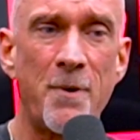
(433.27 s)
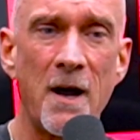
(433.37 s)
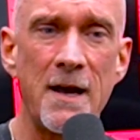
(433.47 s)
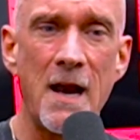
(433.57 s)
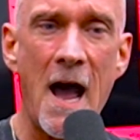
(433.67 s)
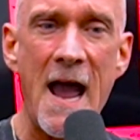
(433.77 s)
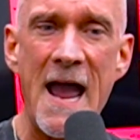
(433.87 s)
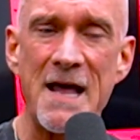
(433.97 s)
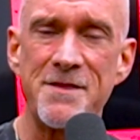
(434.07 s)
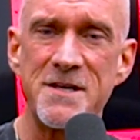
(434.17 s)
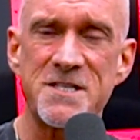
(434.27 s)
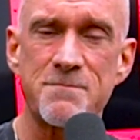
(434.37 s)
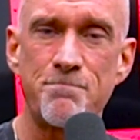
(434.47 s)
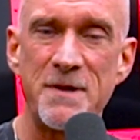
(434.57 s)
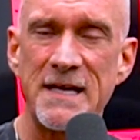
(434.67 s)
but I had
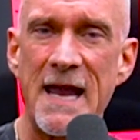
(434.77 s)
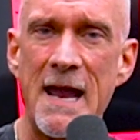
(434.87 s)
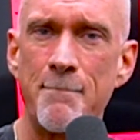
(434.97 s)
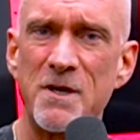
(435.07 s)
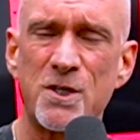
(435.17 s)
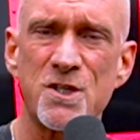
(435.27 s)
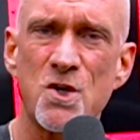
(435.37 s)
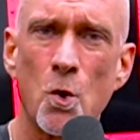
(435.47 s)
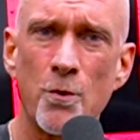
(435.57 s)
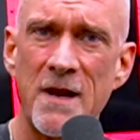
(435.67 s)
this big ambitious goal